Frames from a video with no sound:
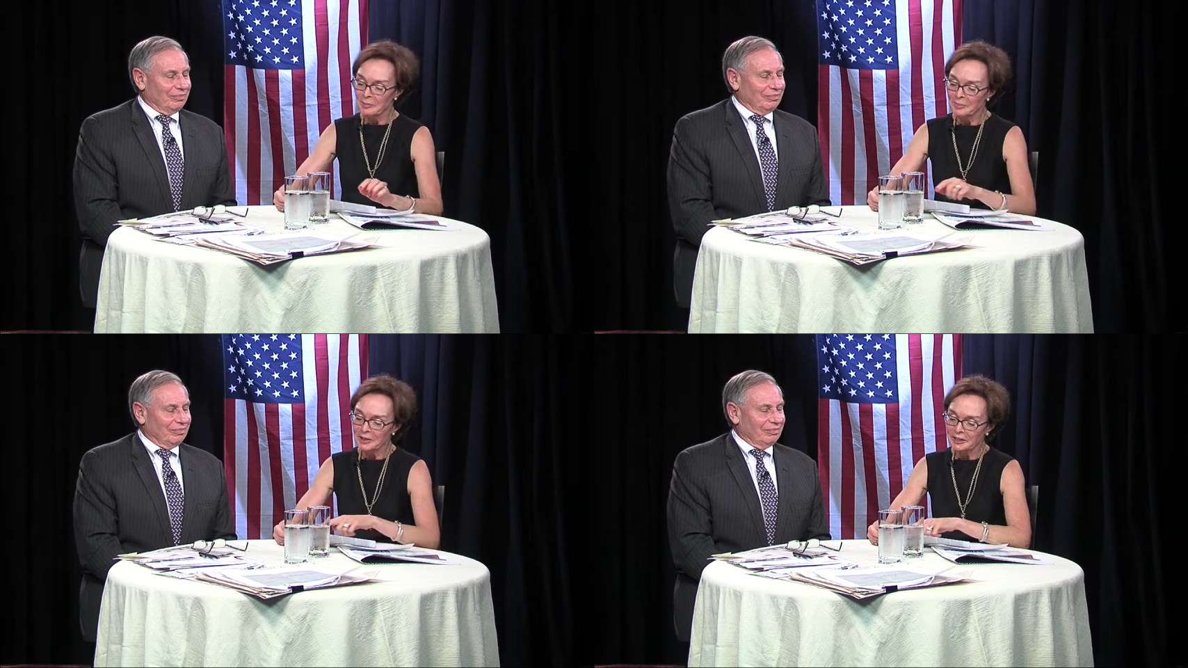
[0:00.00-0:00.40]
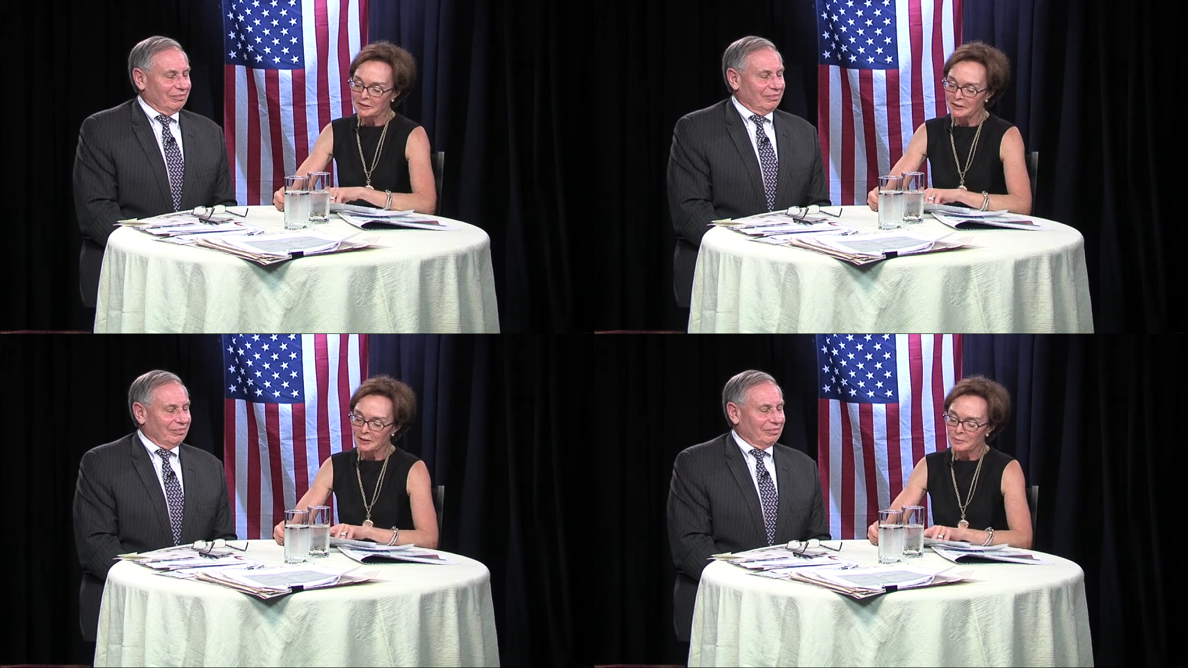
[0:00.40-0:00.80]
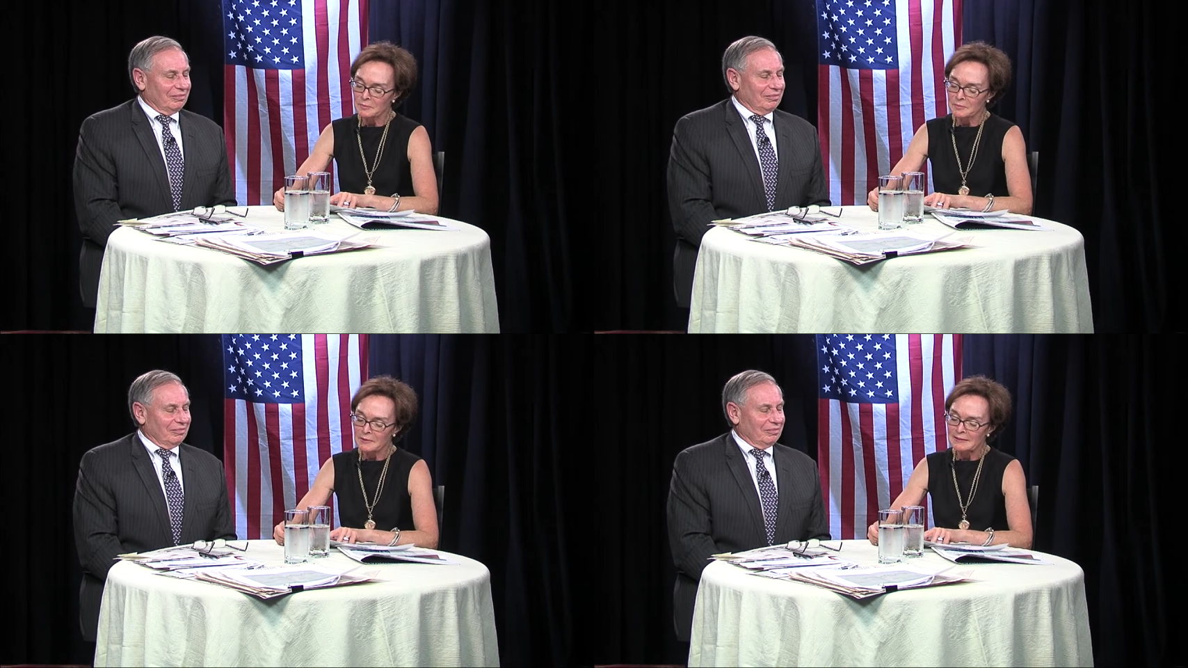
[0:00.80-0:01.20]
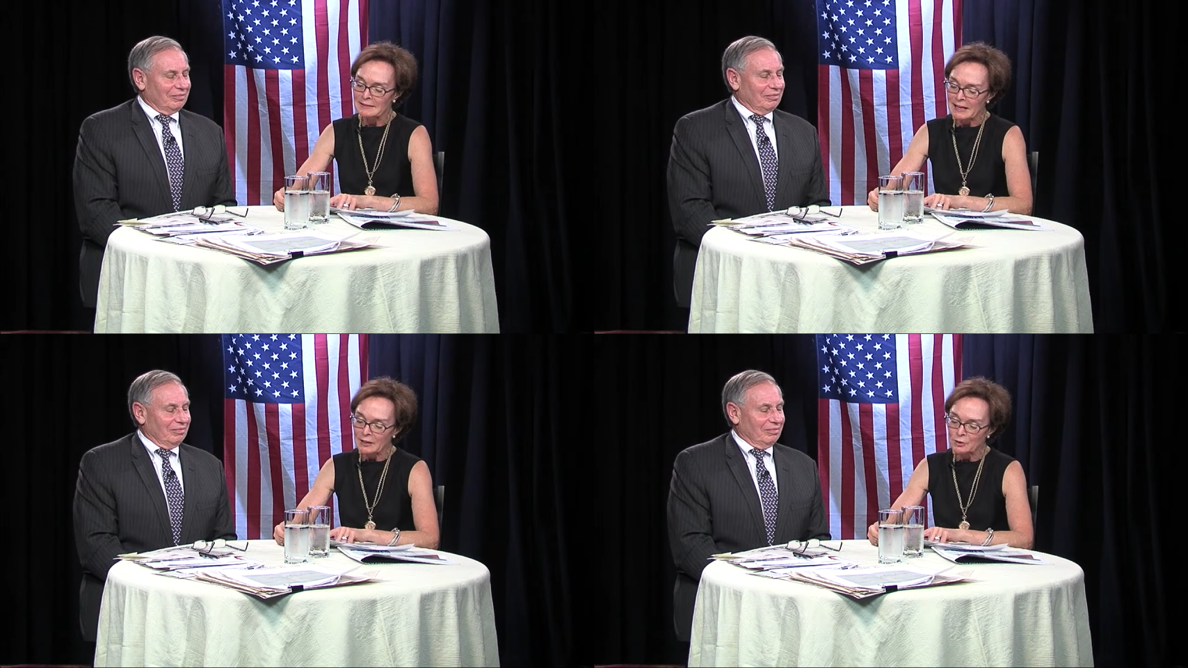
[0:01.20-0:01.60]
Speaker 1: but um,
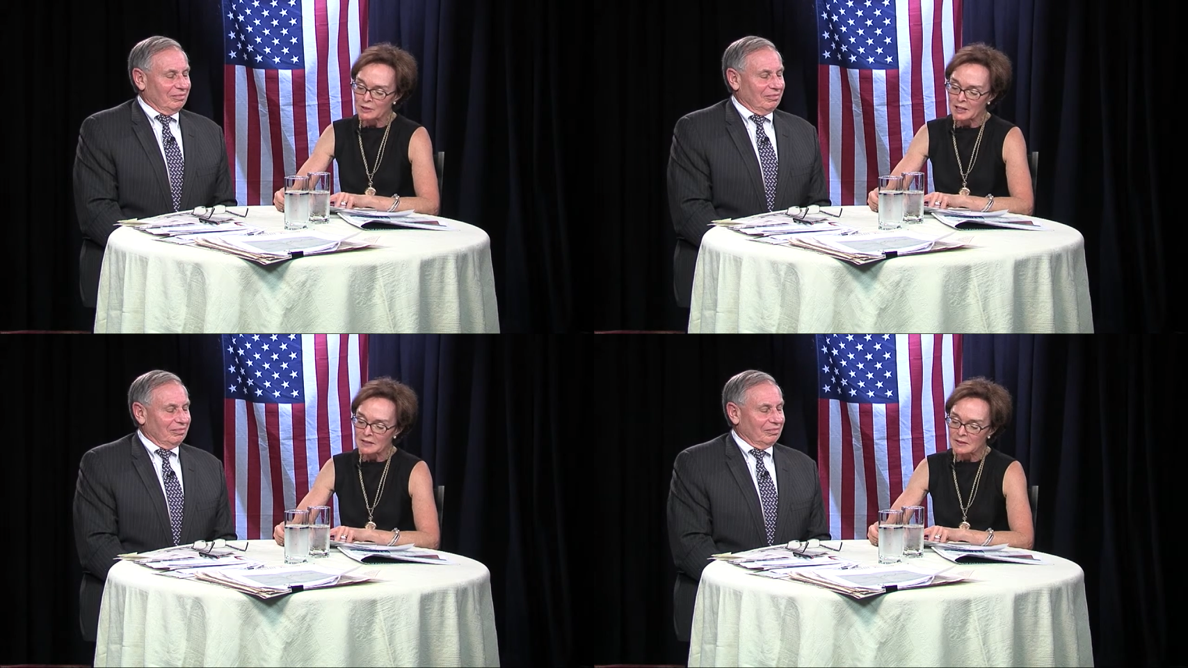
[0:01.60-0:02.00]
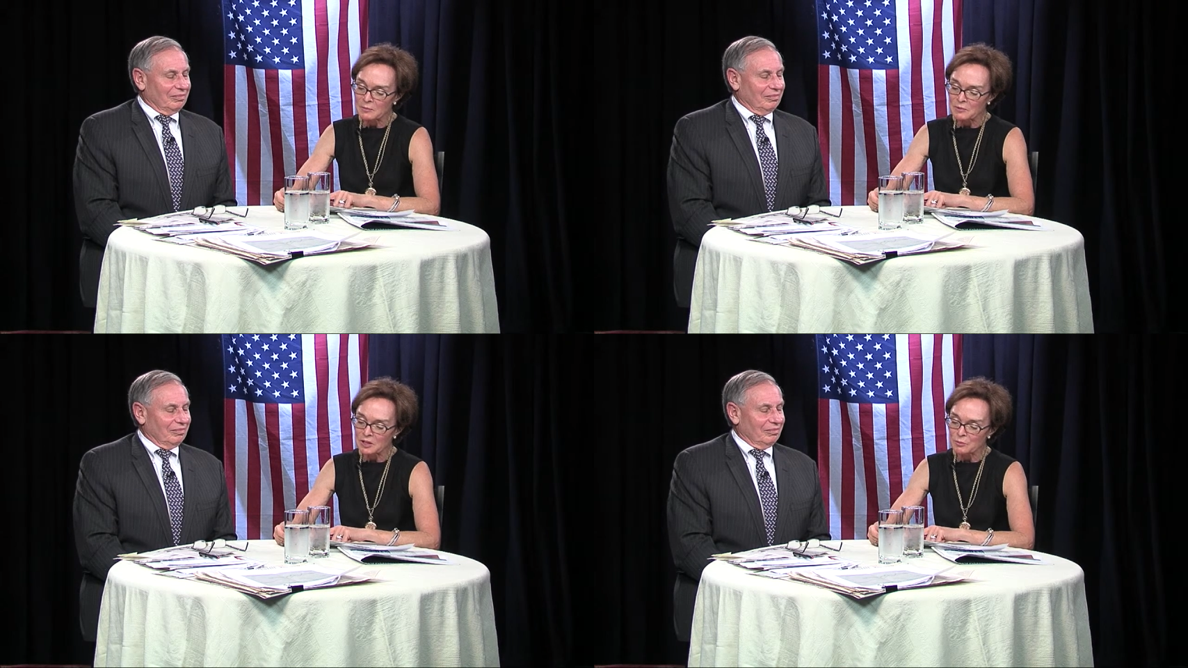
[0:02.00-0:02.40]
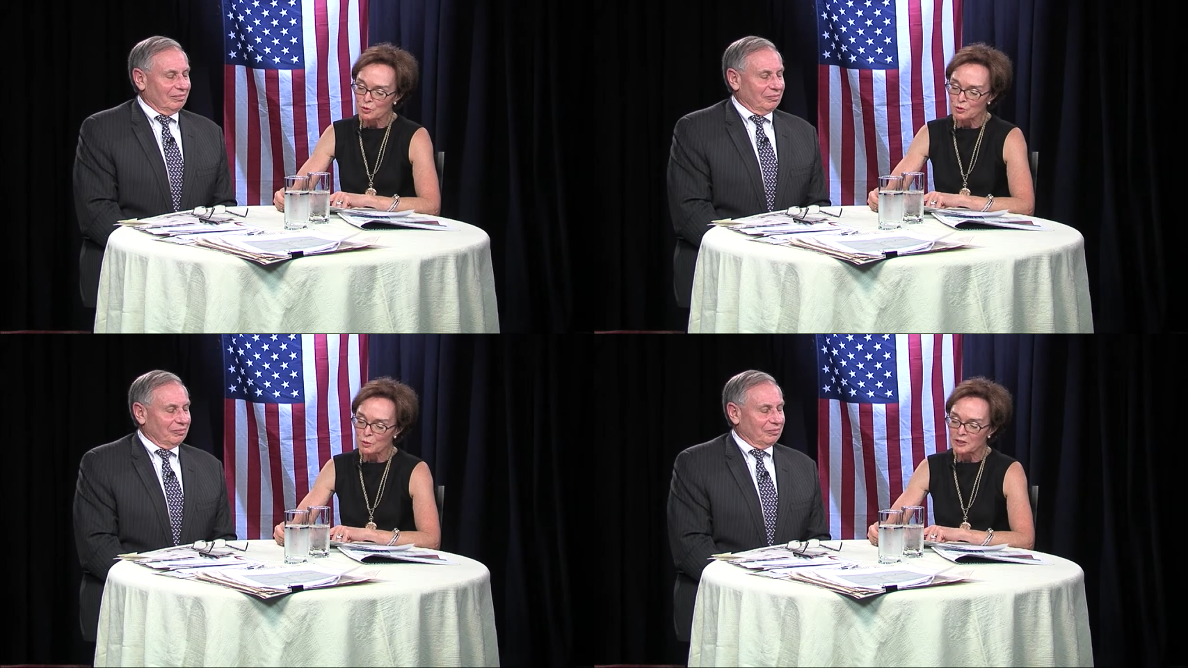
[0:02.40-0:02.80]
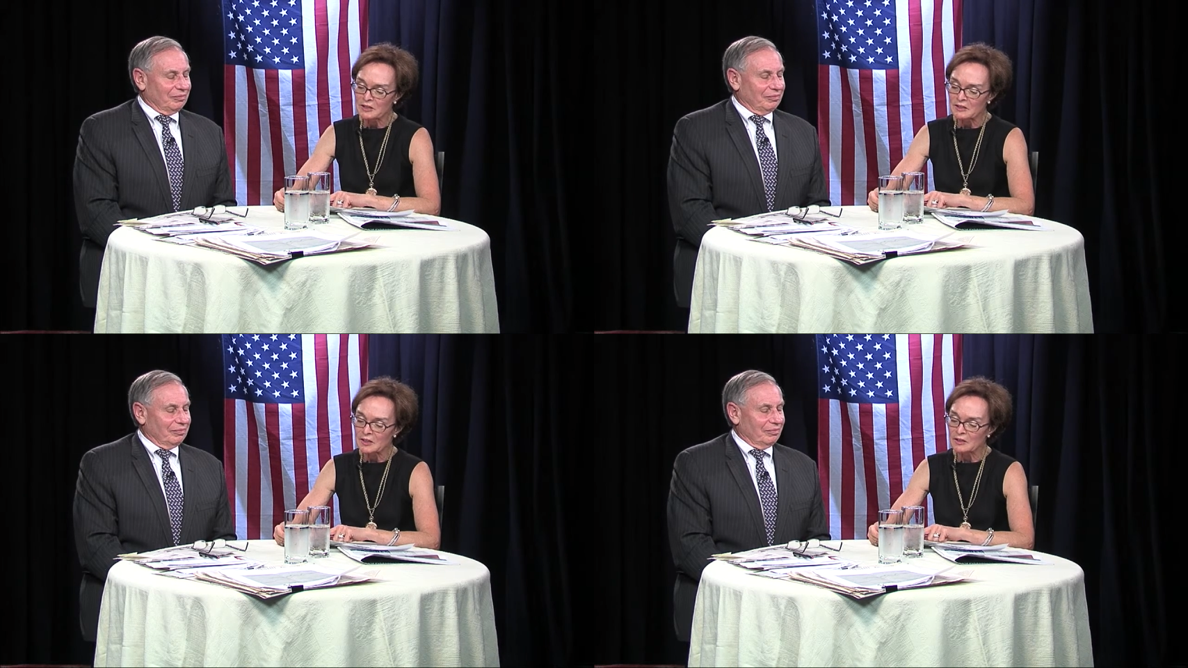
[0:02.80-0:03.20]
Saturday, September
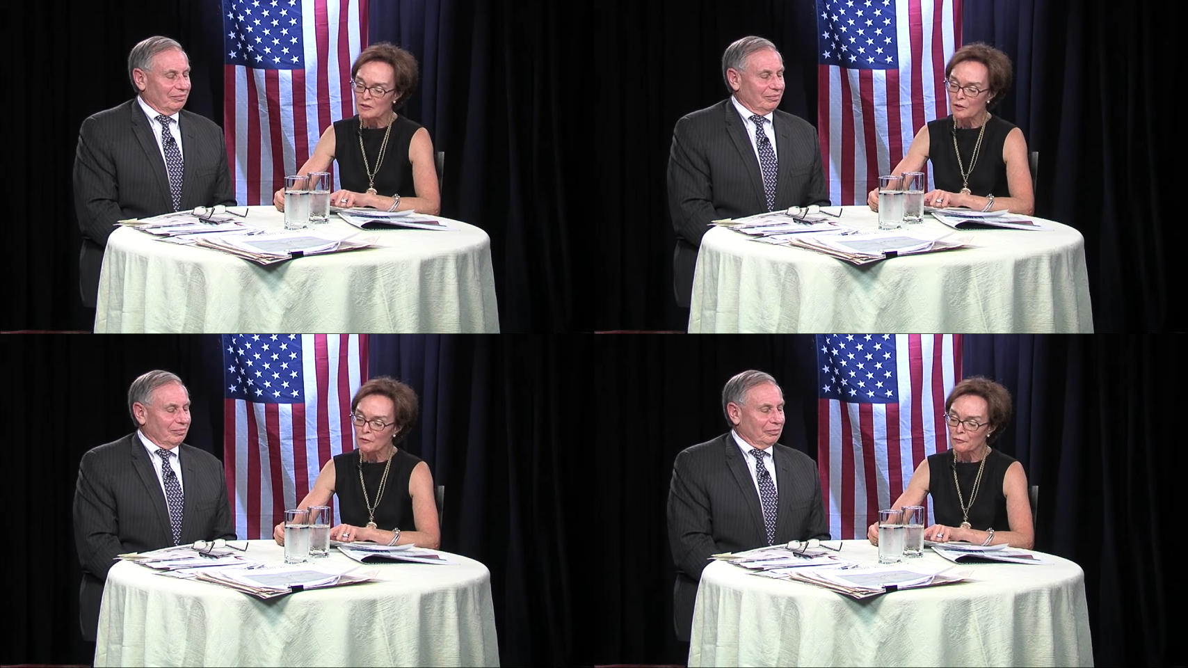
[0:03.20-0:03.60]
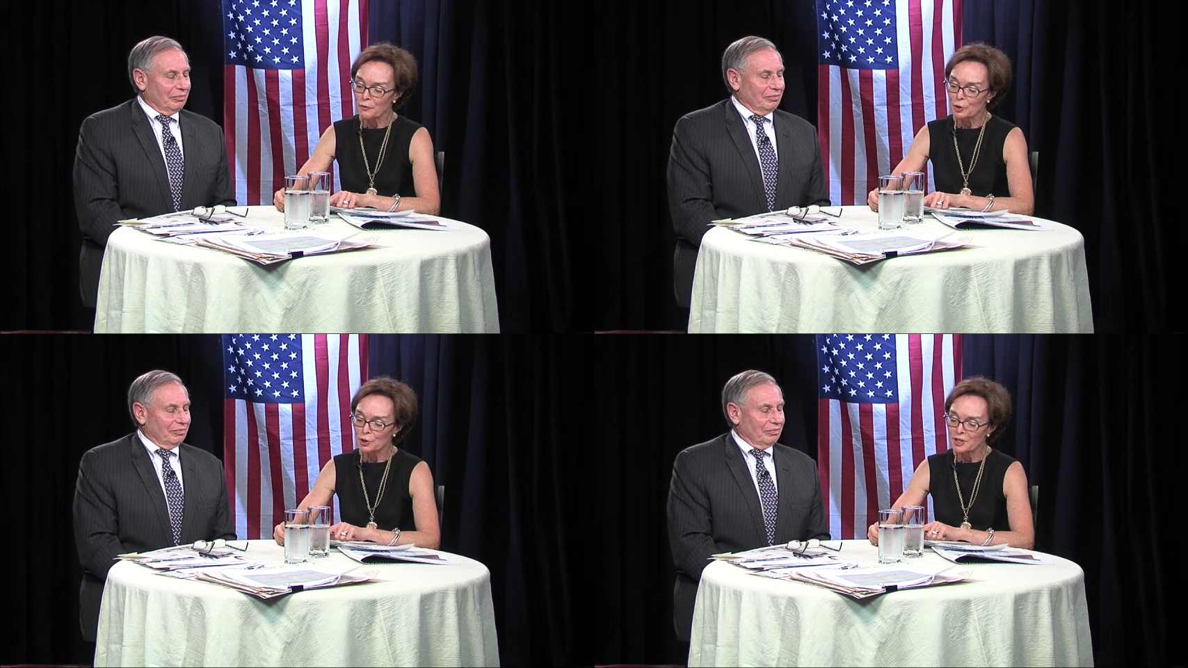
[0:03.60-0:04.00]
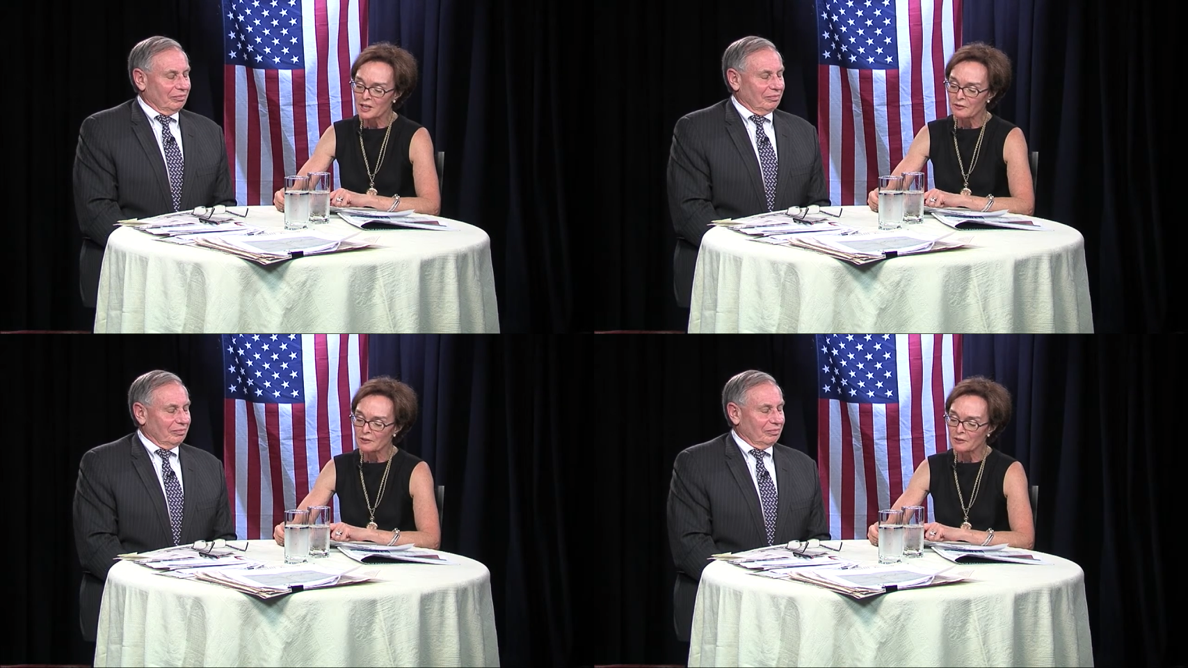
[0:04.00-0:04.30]
26th, a full day of